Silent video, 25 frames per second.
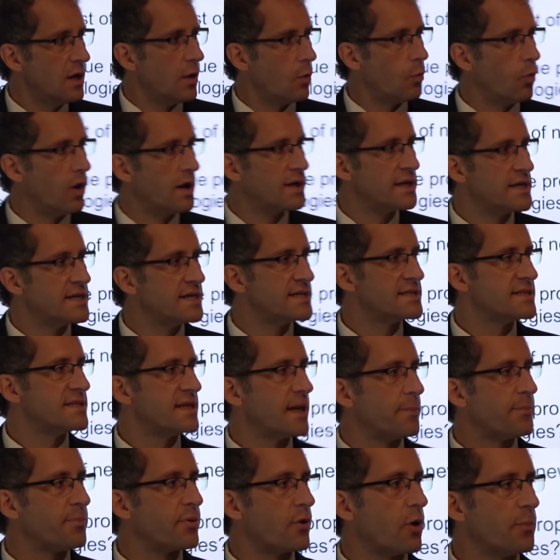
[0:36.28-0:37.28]
what is the
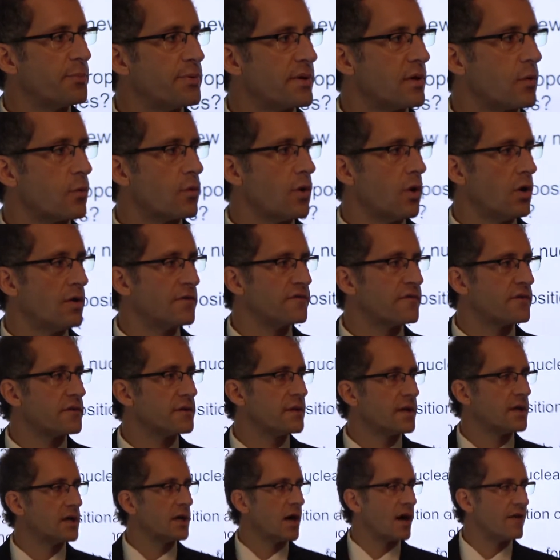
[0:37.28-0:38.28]
appropriate role for
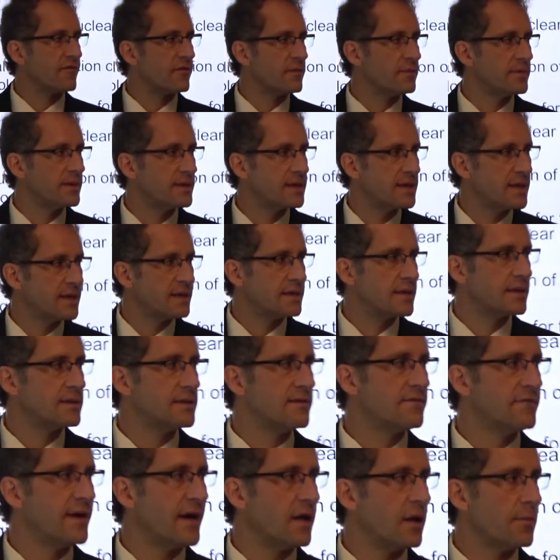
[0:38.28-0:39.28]
the government in the
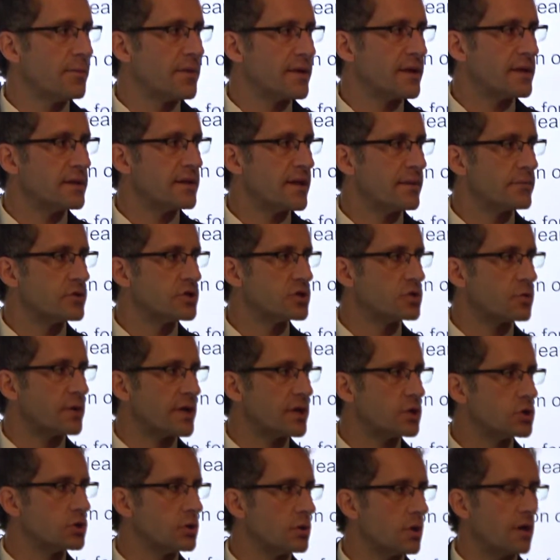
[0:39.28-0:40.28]
development and
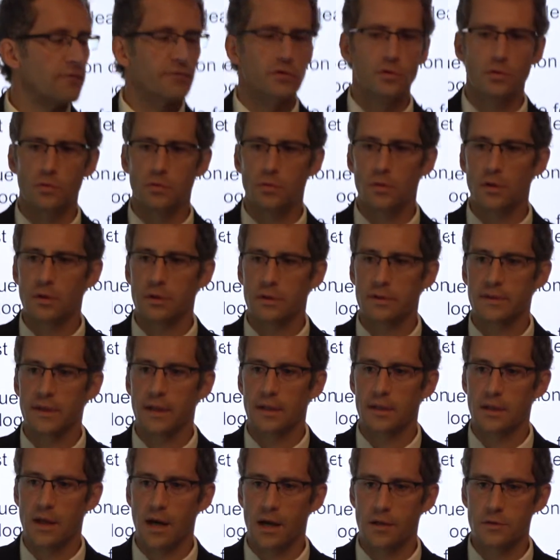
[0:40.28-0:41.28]
demonstration of new nuclear
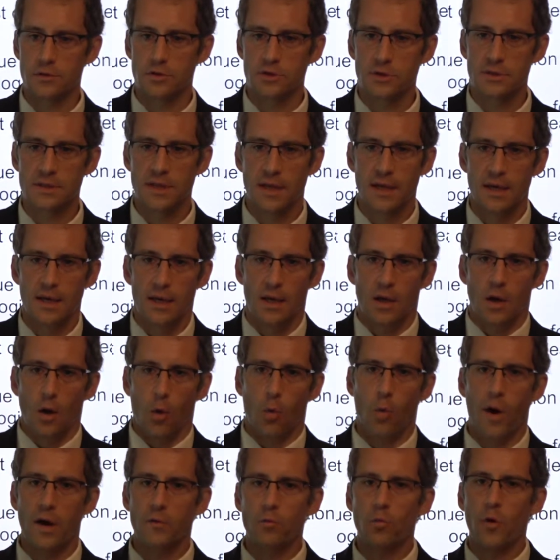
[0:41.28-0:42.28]
technologies?
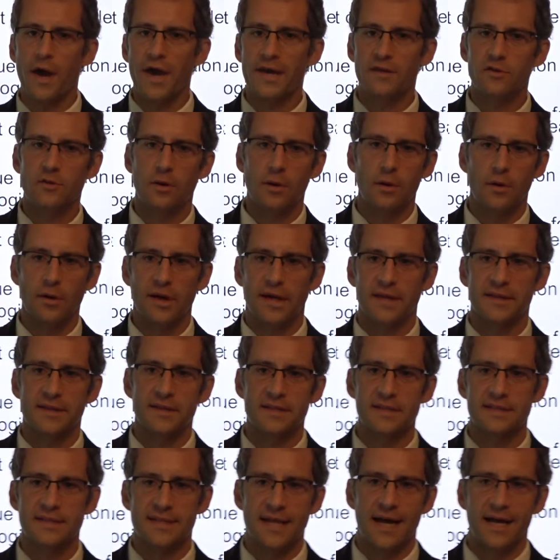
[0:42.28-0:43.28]
One way to look at the
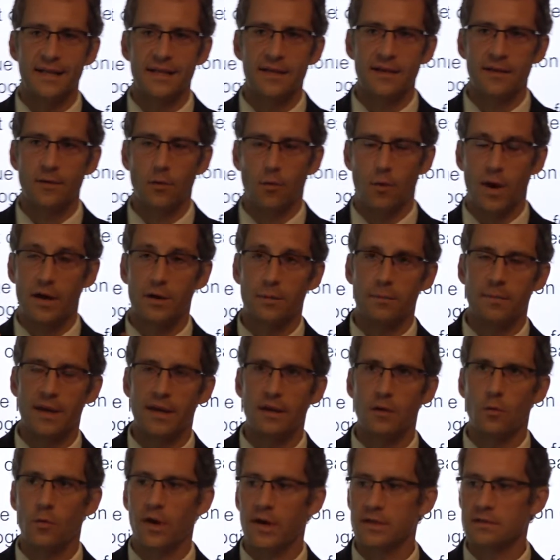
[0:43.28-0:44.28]
study, one of
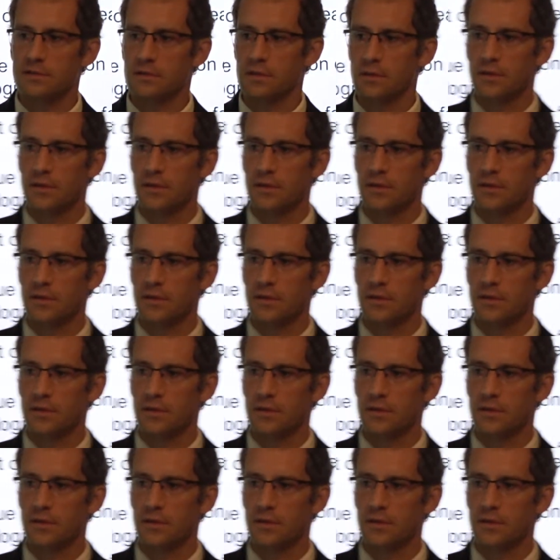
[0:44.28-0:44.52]
many ways to